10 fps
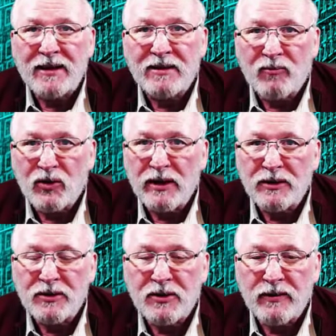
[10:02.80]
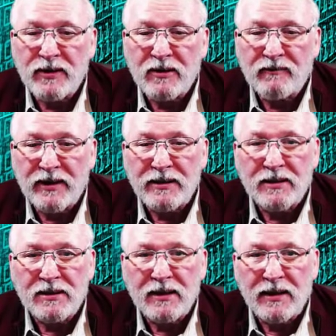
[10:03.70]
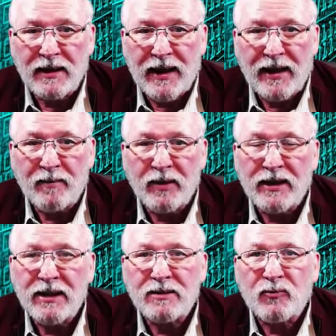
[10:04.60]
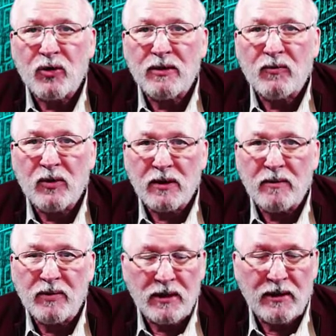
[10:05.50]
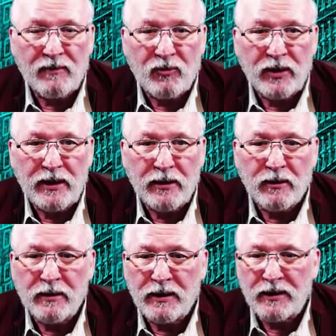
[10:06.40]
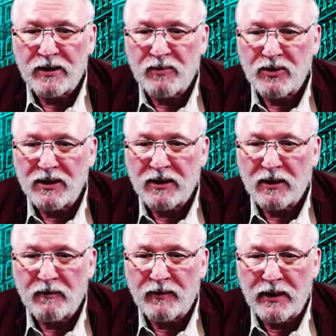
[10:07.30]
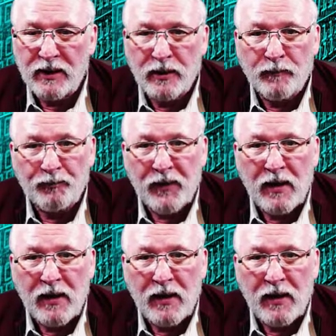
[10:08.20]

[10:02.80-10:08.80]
to bridge so other devices can get at it, but that's more than we're going to be covering here in this particular video.